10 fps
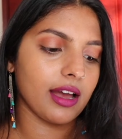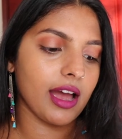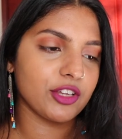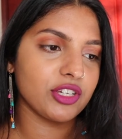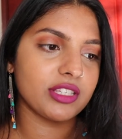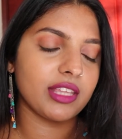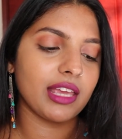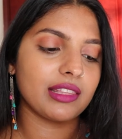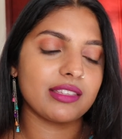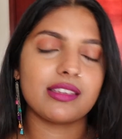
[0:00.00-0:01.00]
I just
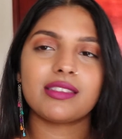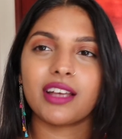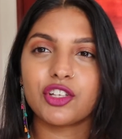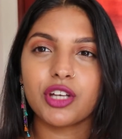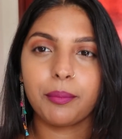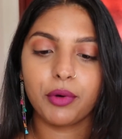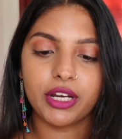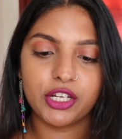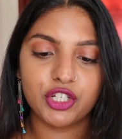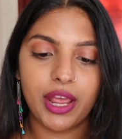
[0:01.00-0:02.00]
think this is such a
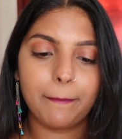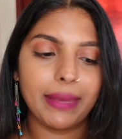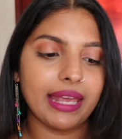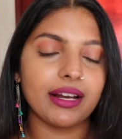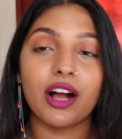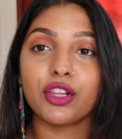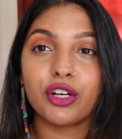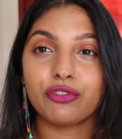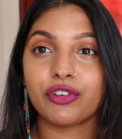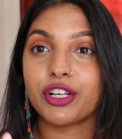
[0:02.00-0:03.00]
pretty champagne color,
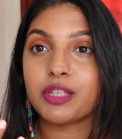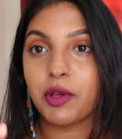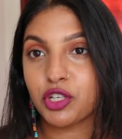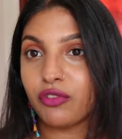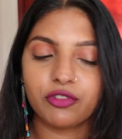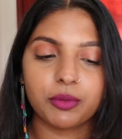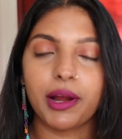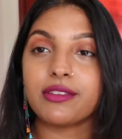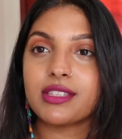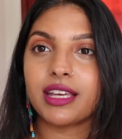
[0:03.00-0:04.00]
especially for
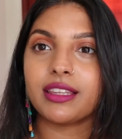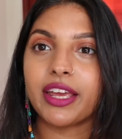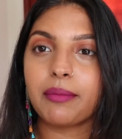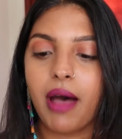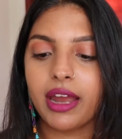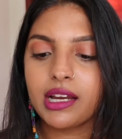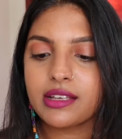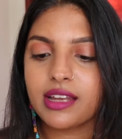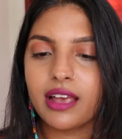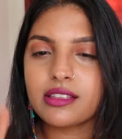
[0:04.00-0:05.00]
brown skin like mine,
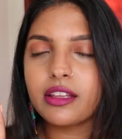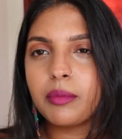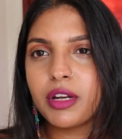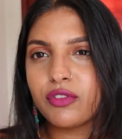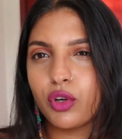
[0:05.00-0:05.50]
because it has a little bit of a